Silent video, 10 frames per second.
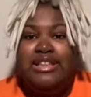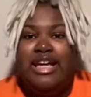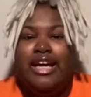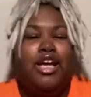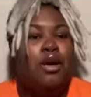
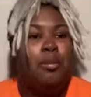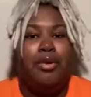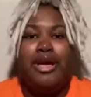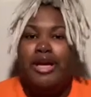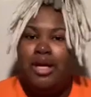day.
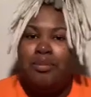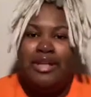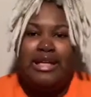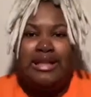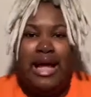Break it up
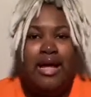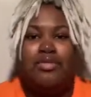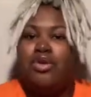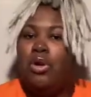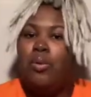like that
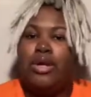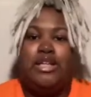if you don't want